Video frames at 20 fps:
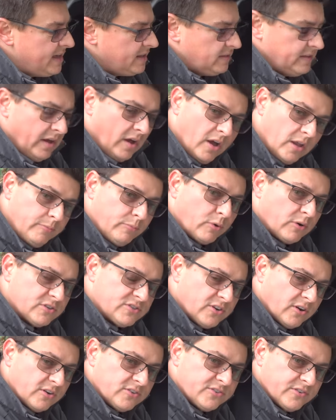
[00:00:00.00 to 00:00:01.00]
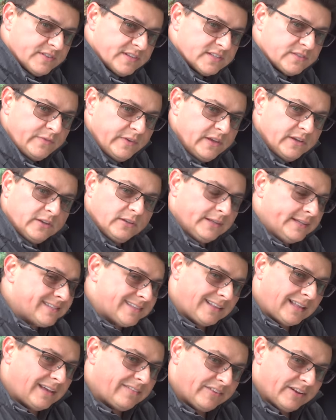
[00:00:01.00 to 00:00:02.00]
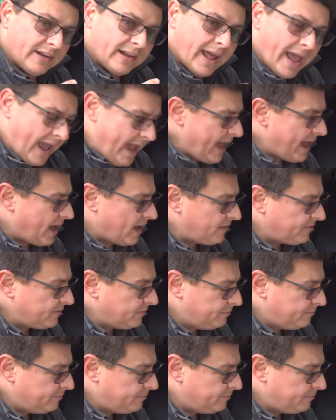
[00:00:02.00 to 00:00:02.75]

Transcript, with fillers: The onboard charger of this vehicle is 11 and a half,